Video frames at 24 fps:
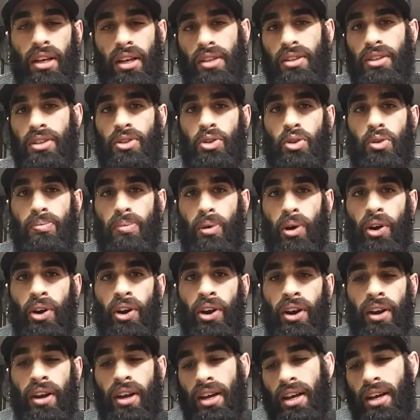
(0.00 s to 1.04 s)
It's a two
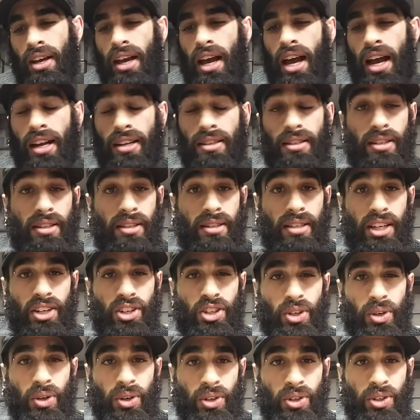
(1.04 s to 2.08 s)
parter and it's a six
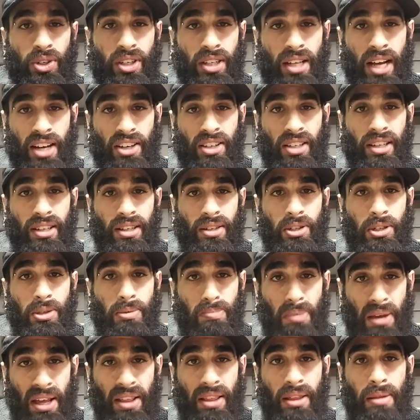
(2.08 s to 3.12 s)
shooter, so you actually
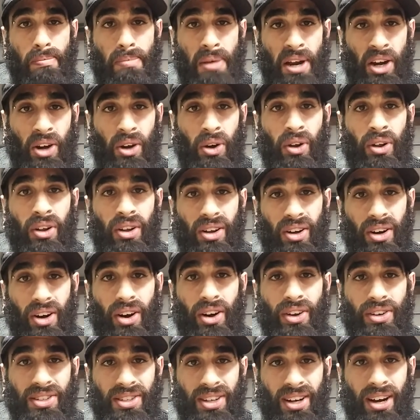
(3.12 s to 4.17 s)
spin the barrel
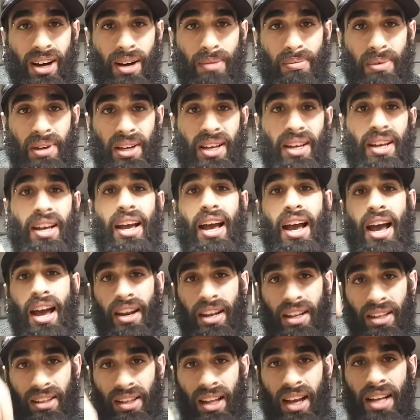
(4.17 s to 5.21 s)
on top and
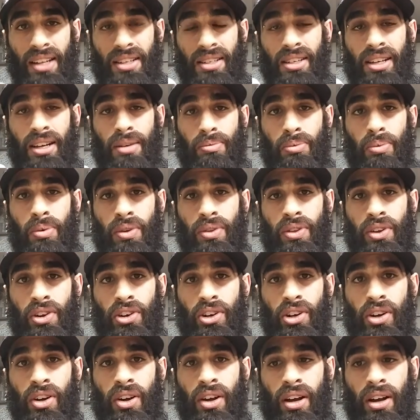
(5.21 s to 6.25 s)
it lines up with
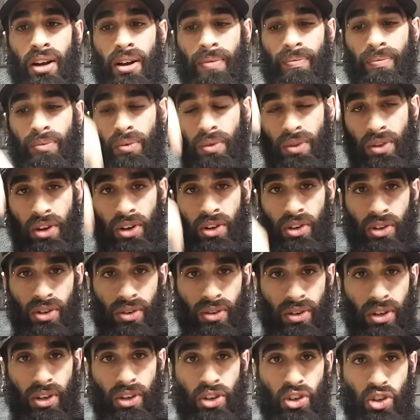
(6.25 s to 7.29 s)
your um, with your
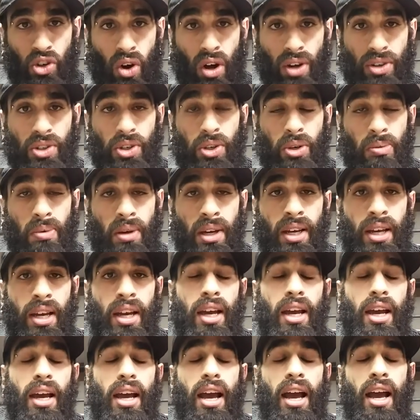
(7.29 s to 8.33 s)
your draw tube,
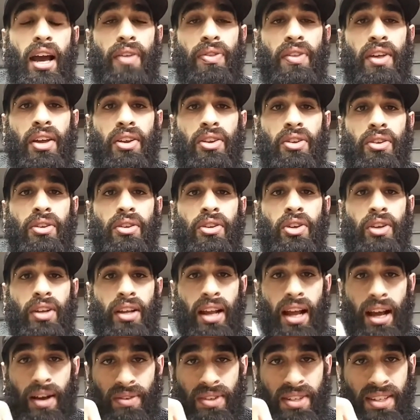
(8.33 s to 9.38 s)
and then you can
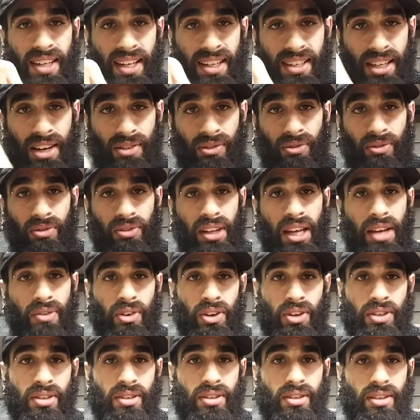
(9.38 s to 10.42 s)
have six different
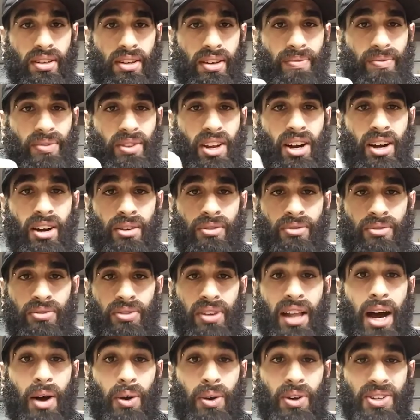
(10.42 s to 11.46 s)
flavors of
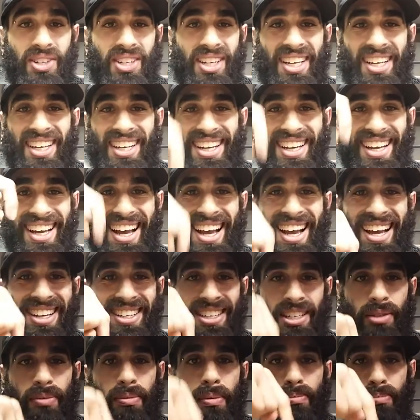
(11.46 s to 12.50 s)
flowers, and
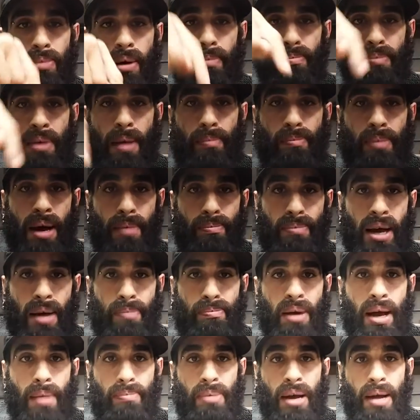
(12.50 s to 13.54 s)
just bap bap bap bap
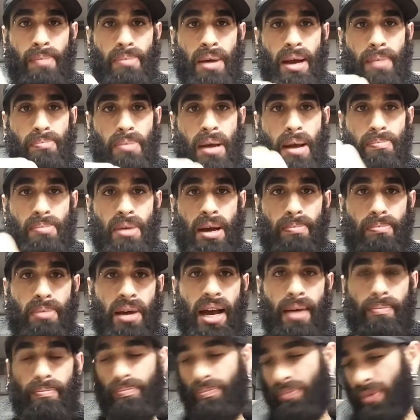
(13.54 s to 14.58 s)
bap bap bap bap bap
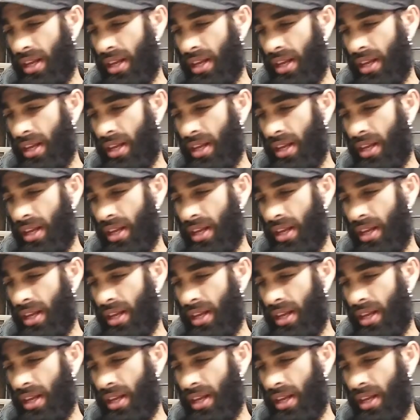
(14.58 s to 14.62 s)
bap.